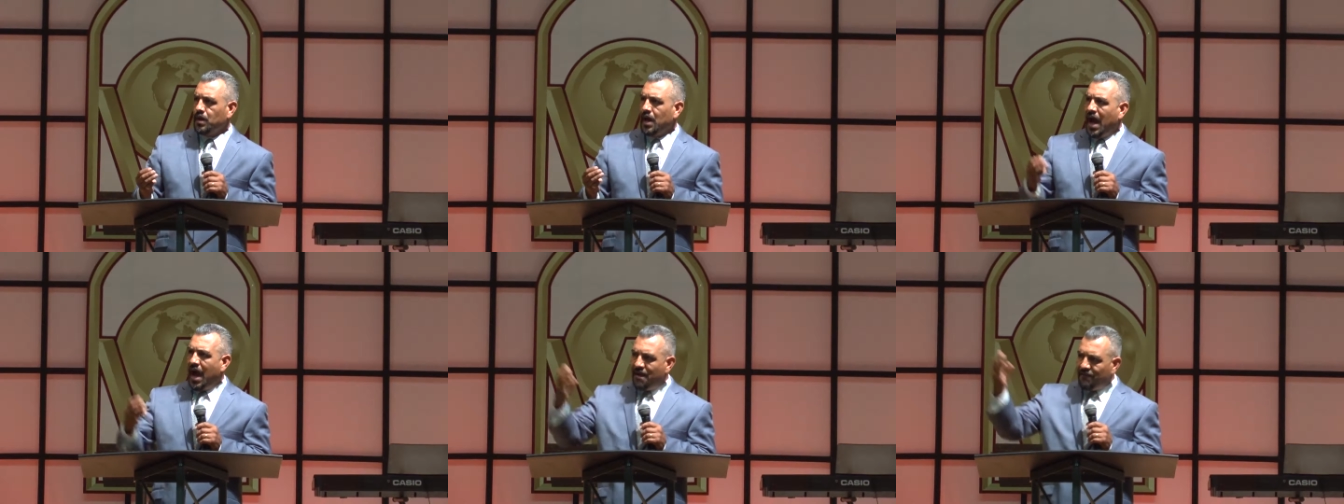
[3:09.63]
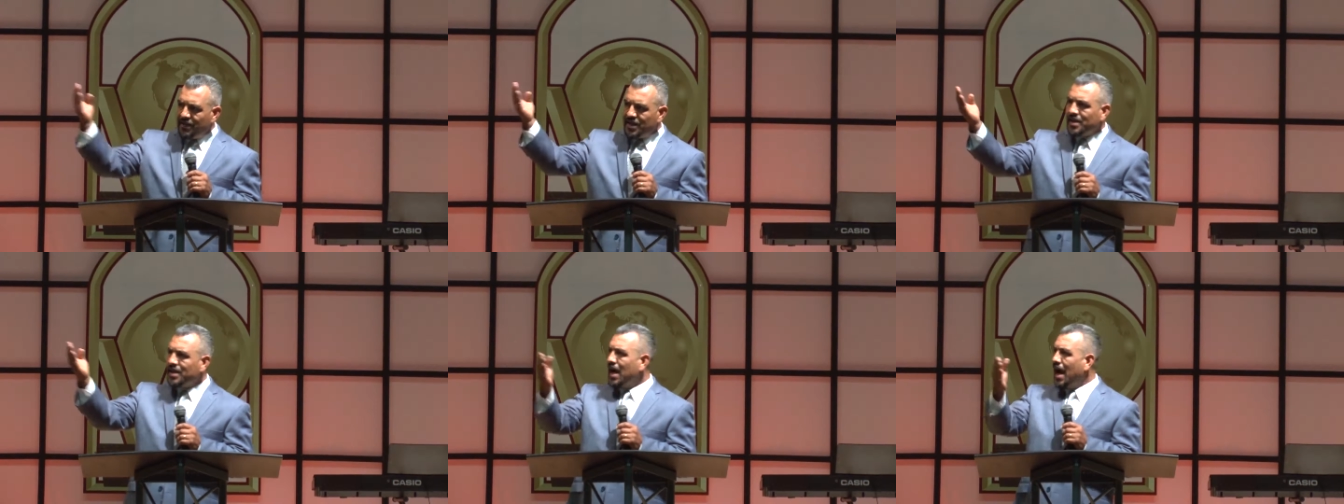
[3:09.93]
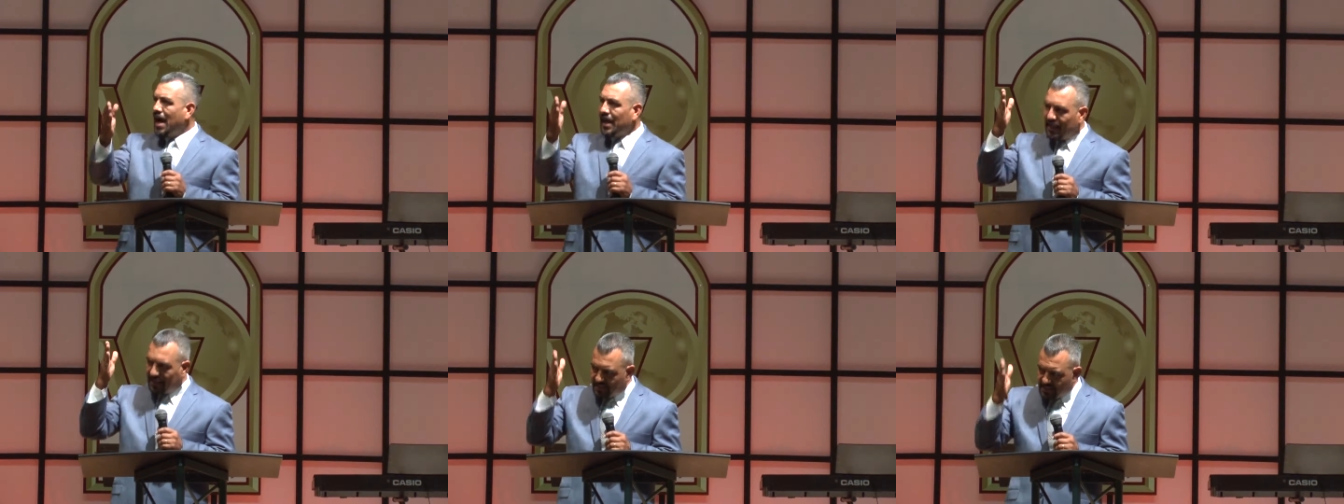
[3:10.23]
having
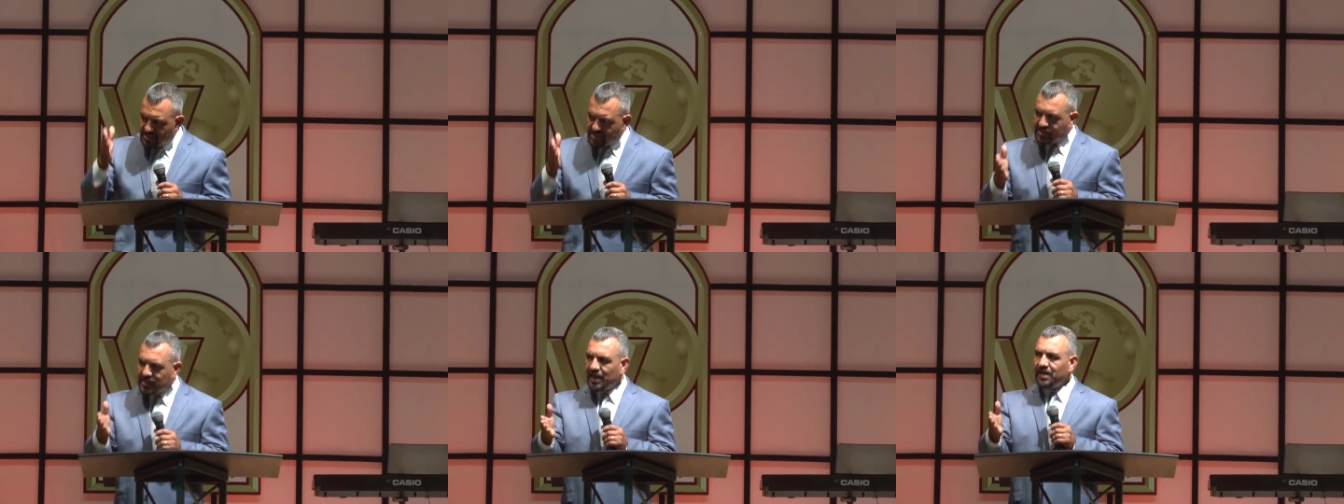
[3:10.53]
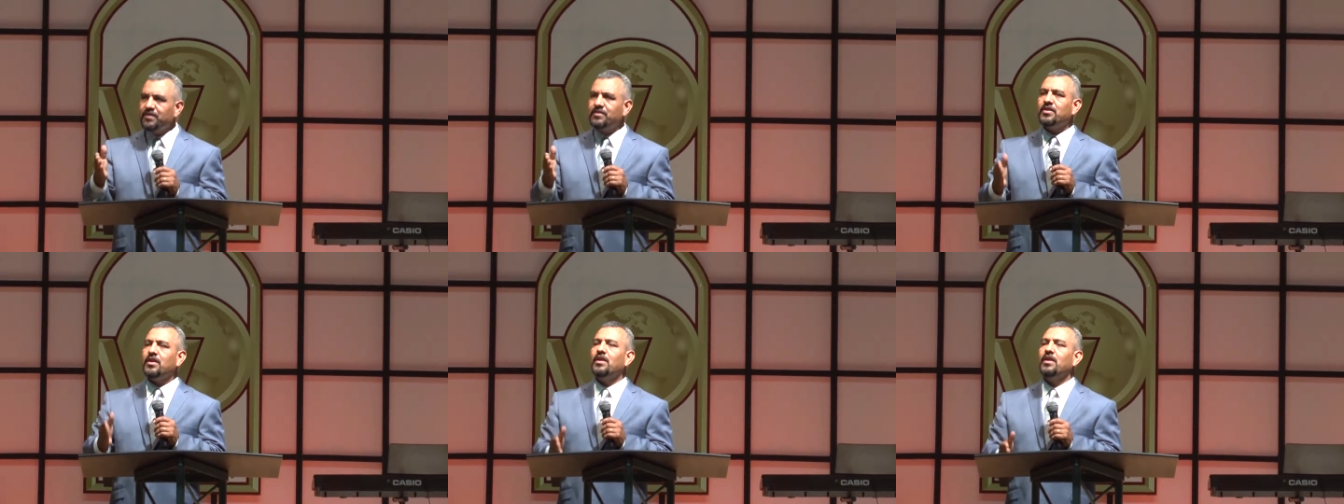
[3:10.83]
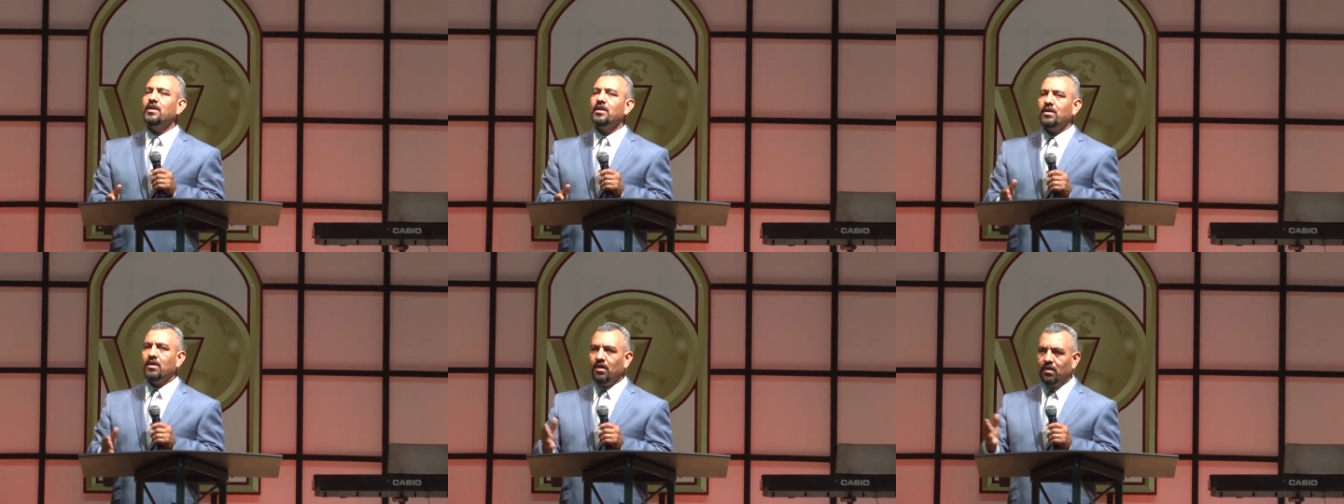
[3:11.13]
God at the
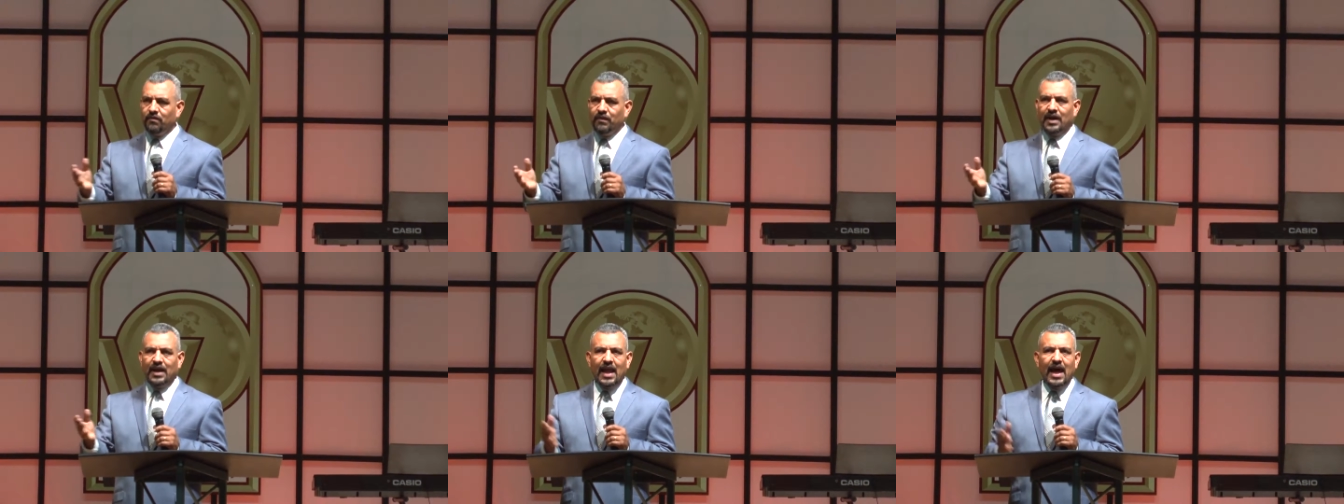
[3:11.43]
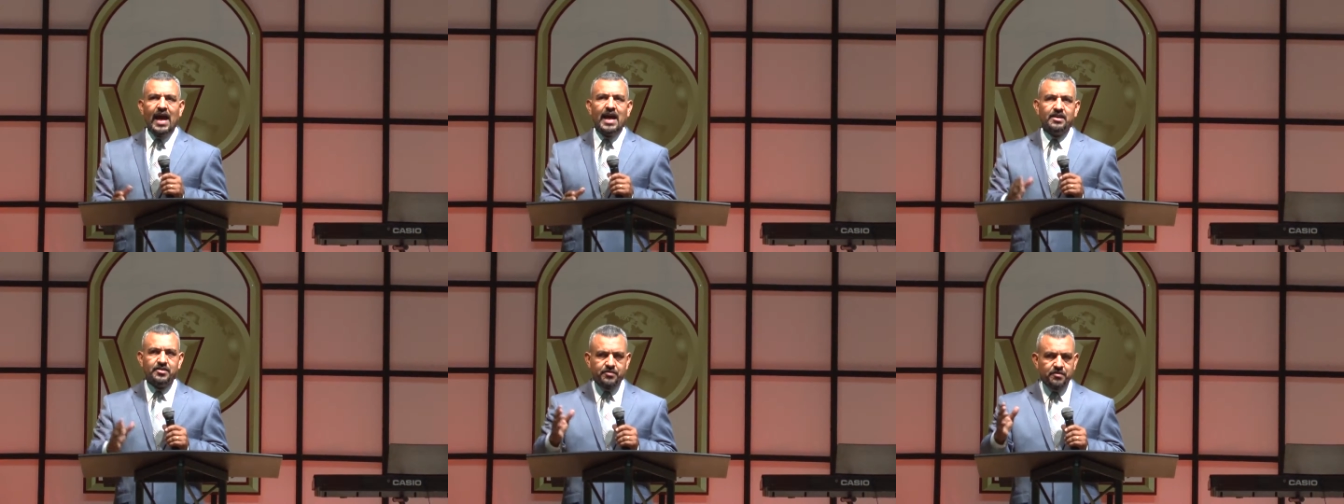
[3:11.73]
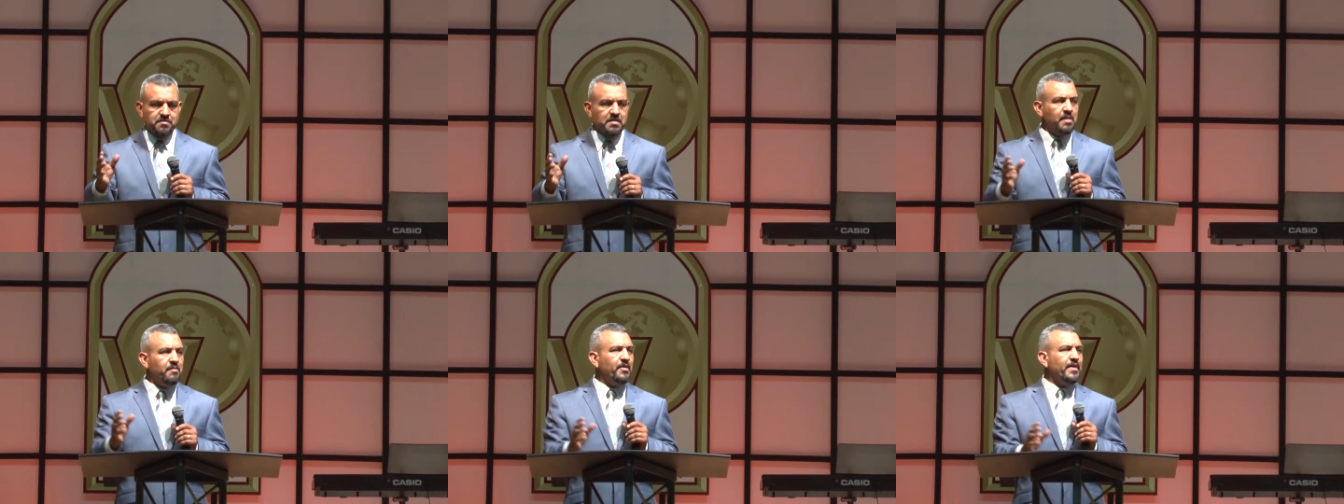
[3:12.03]
center of our lives.
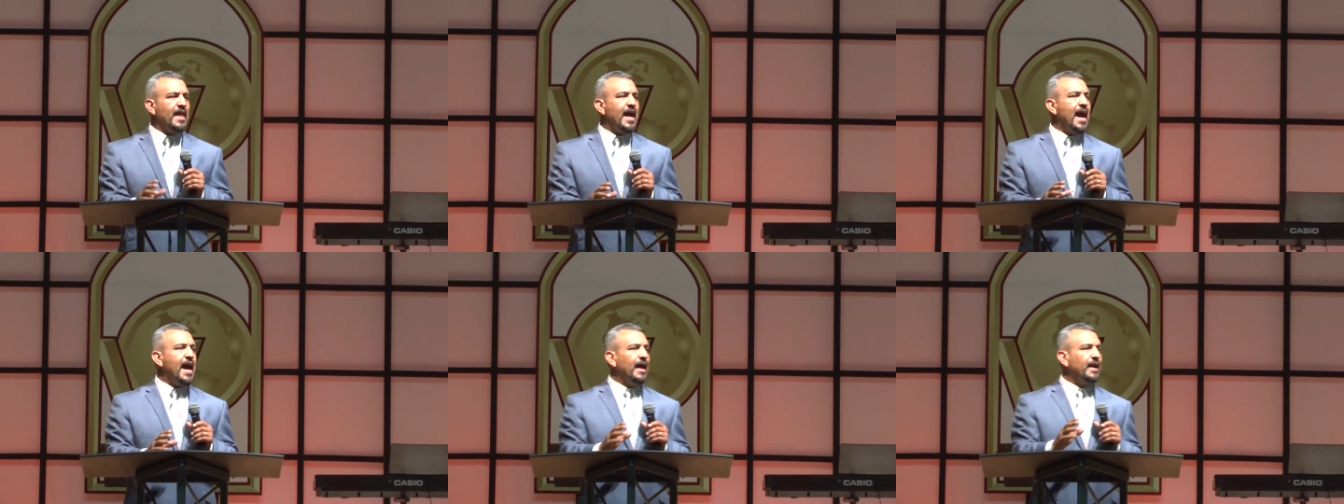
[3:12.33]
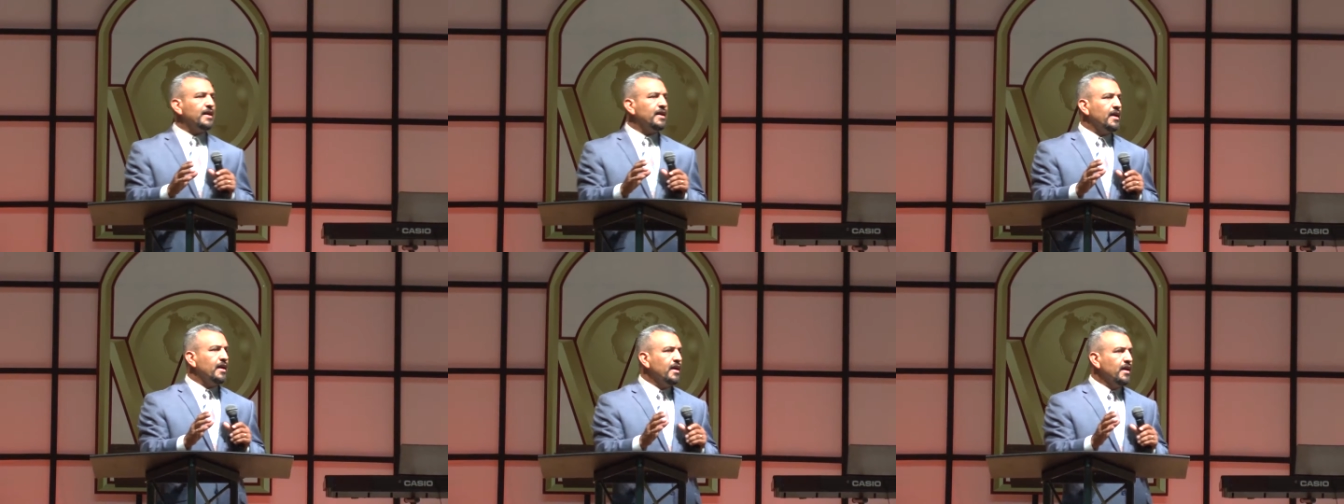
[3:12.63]
Remember that?